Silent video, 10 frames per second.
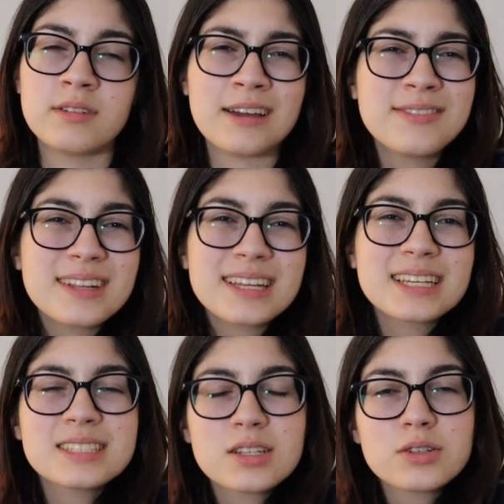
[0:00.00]
I feel like
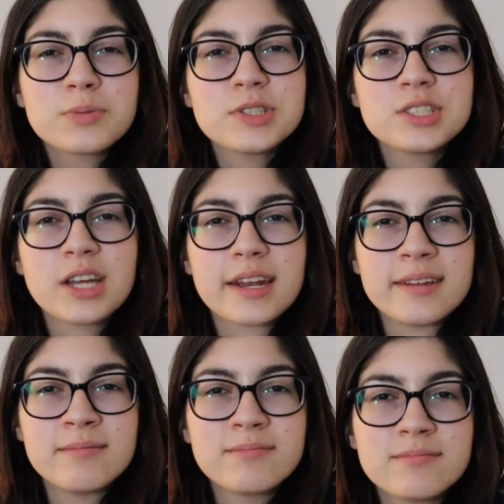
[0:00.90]
he's
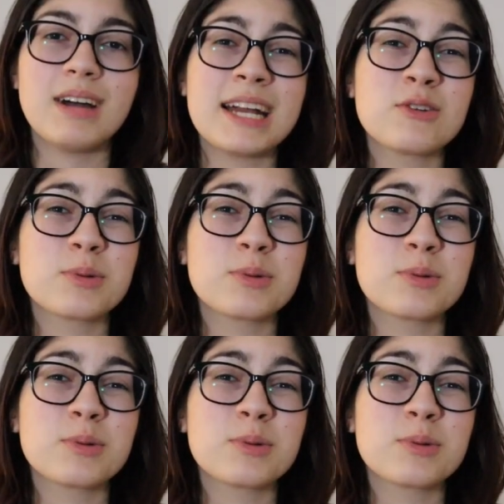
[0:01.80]
underappreciated. I don't